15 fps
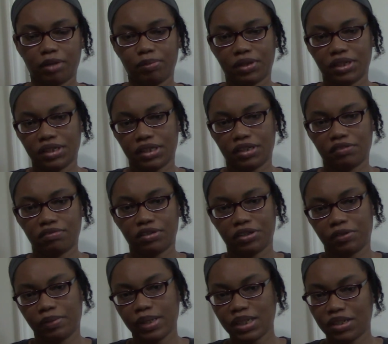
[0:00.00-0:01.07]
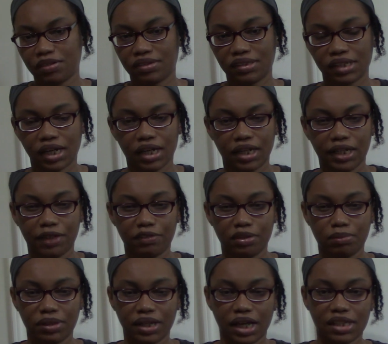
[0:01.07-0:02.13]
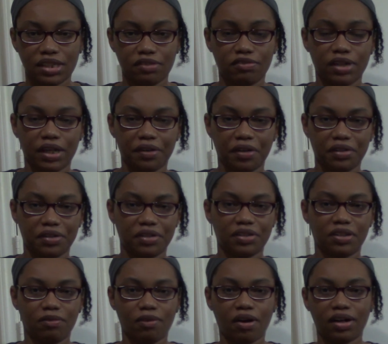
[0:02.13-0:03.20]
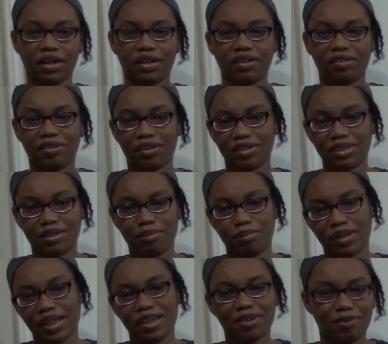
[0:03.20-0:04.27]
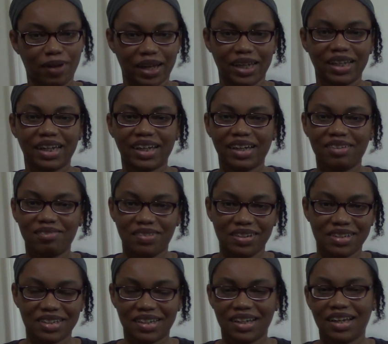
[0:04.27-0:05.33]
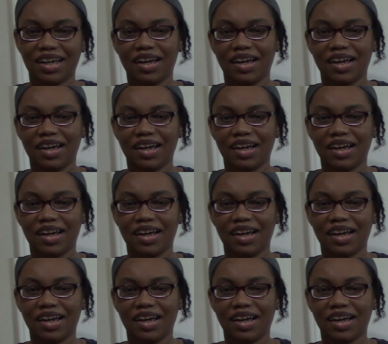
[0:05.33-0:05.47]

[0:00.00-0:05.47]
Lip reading: because if there was no setting, it would be as if characters are walking across a blank white canvas.